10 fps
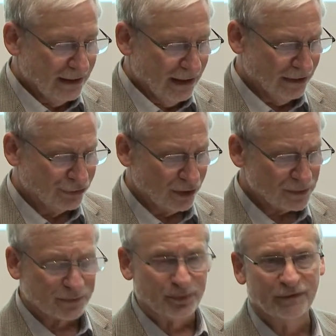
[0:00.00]
In
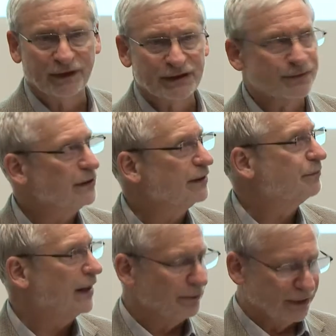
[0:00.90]
terms of privileging
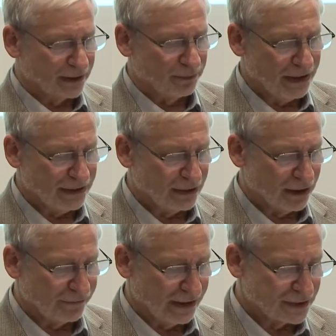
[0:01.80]
public opinion
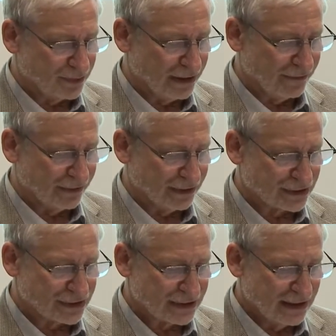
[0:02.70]
over expert
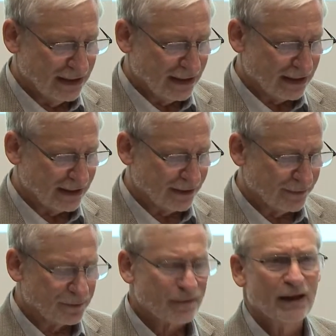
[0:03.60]
evidence,
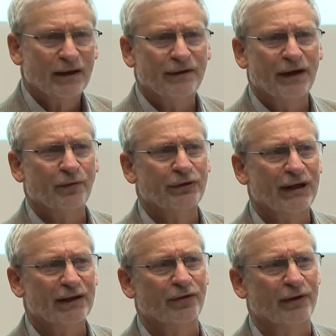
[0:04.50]
there were
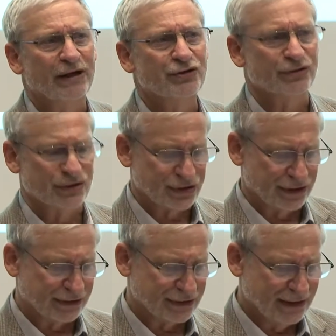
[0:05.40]
declarations
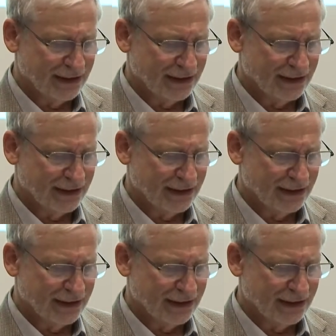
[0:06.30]
that